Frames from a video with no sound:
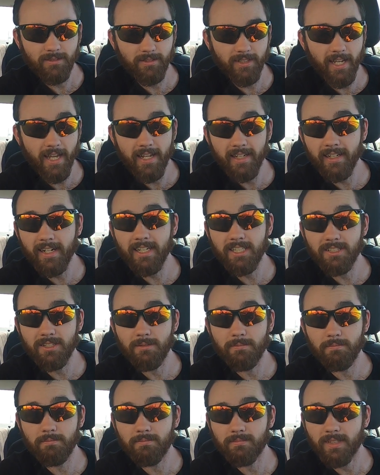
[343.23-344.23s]
Well, the A I is
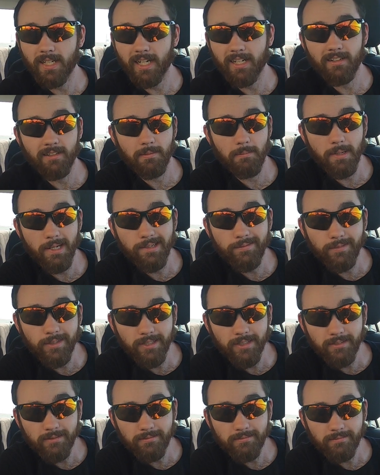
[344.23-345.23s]
the kind of the main
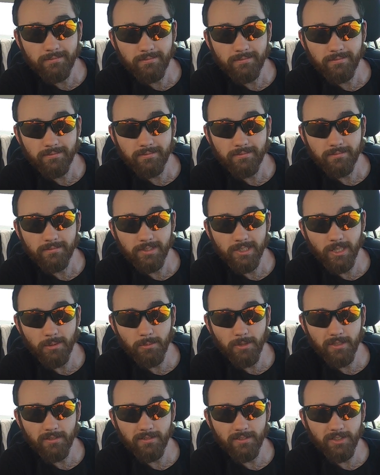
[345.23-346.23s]
villain,
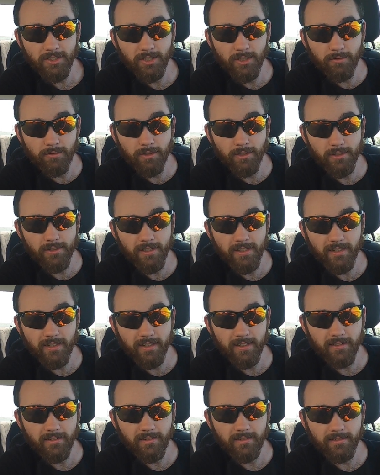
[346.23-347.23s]
somewhat.
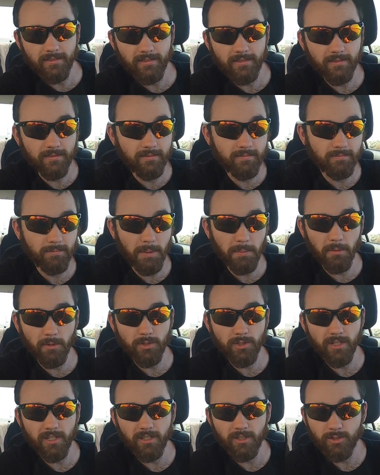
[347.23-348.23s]
Self-learning, I don't know. People
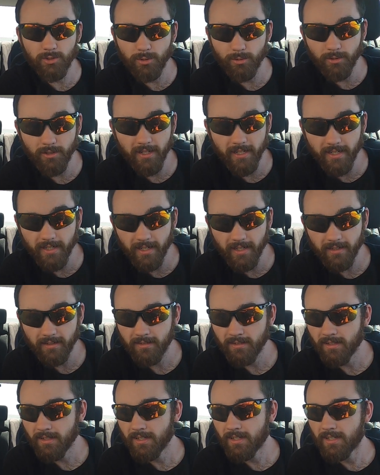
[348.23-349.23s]
are trying to control the A
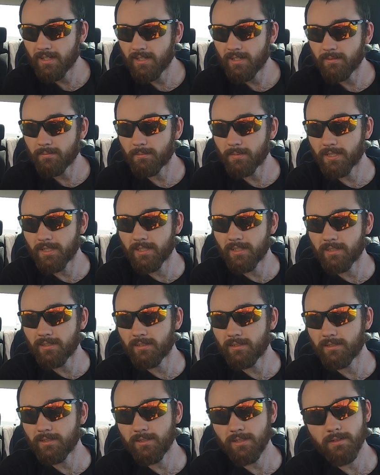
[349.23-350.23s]
I, but uh,
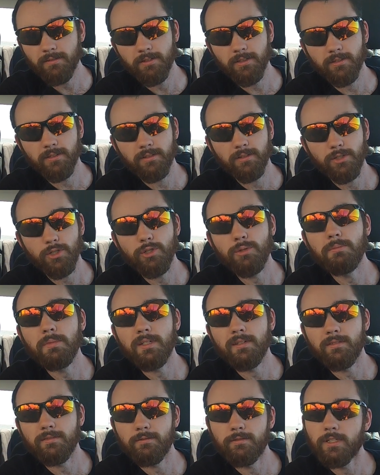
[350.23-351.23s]
you have your
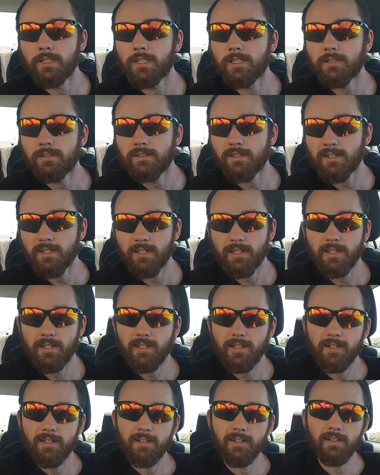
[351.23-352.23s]
human villain.
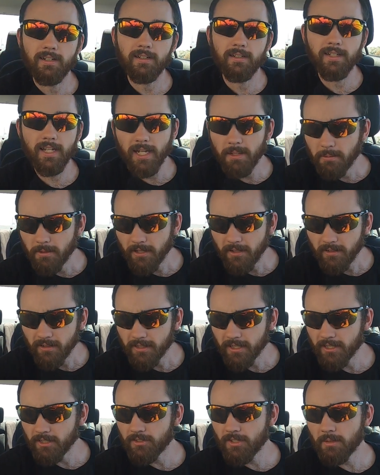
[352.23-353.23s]
Uh, Gabriel,
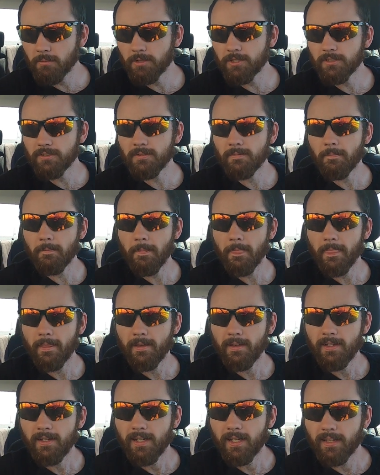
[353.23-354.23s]
I think his name was,
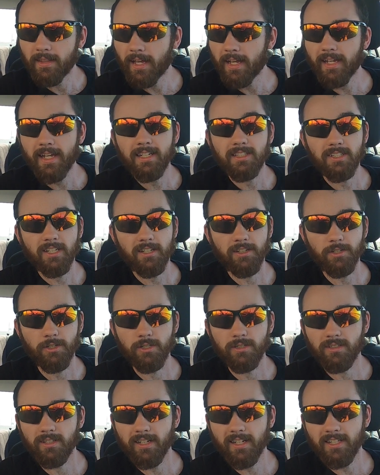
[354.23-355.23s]
and that guy's like a,
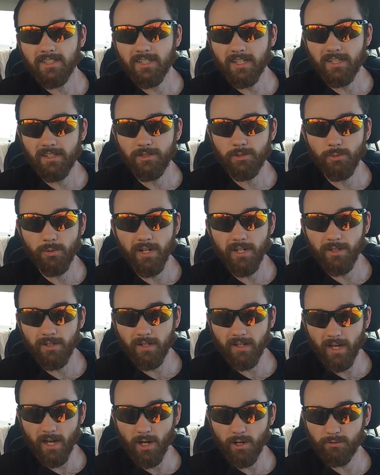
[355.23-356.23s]
that guy's like a
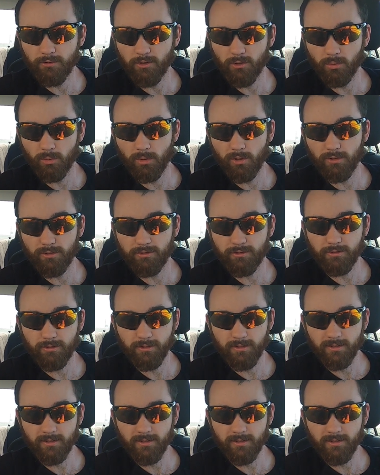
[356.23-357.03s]
gray alpha wolf,